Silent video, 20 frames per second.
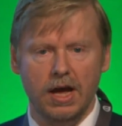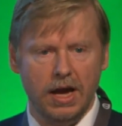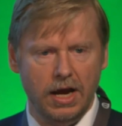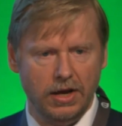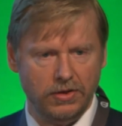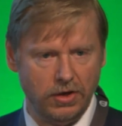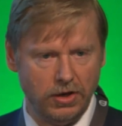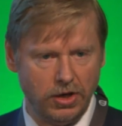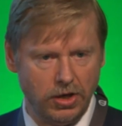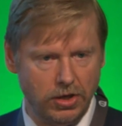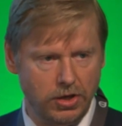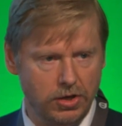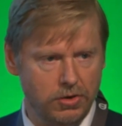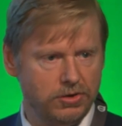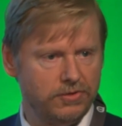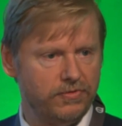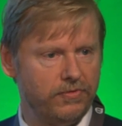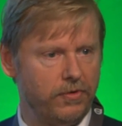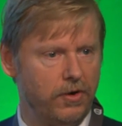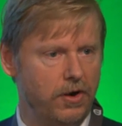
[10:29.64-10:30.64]
It's a
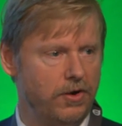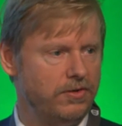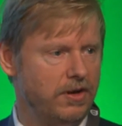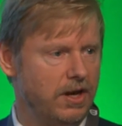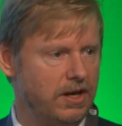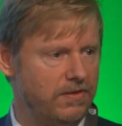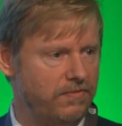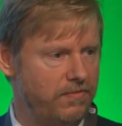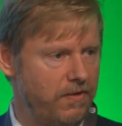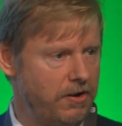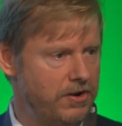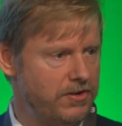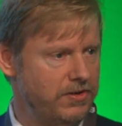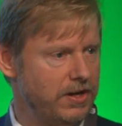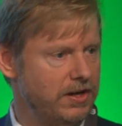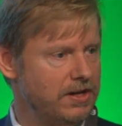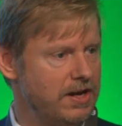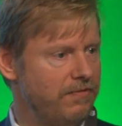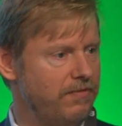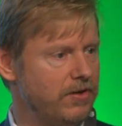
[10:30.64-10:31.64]
huge first, it's very
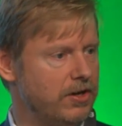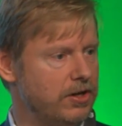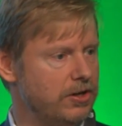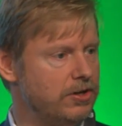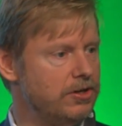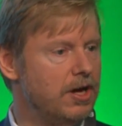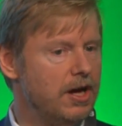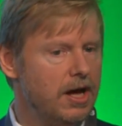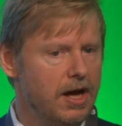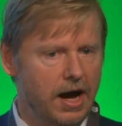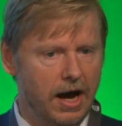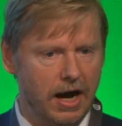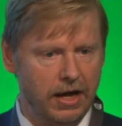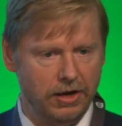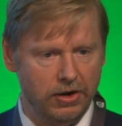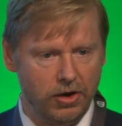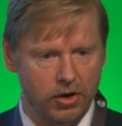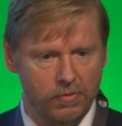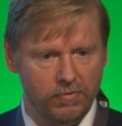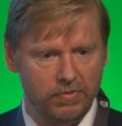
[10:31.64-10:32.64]
significant, and
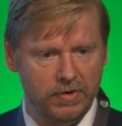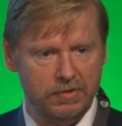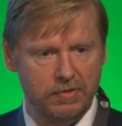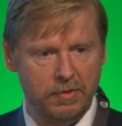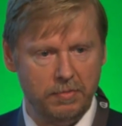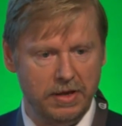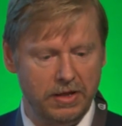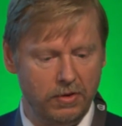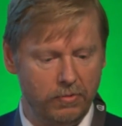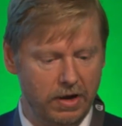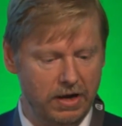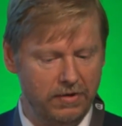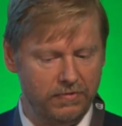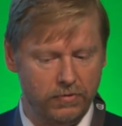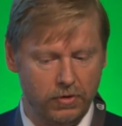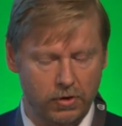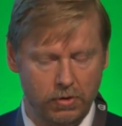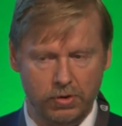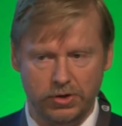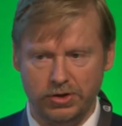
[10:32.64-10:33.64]
it hopefully will be the way
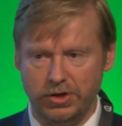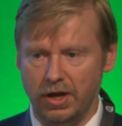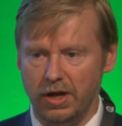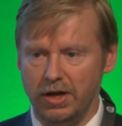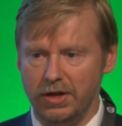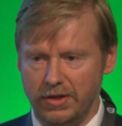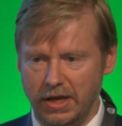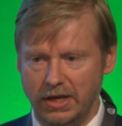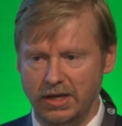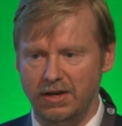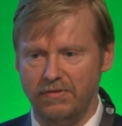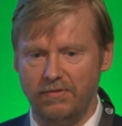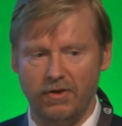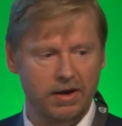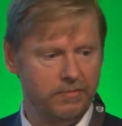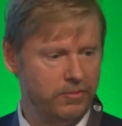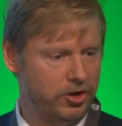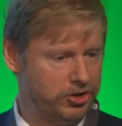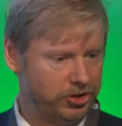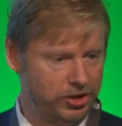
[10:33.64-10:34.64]
forward. Thank you
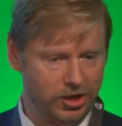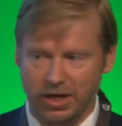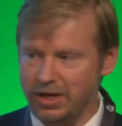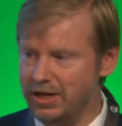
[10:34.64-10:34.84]
very much.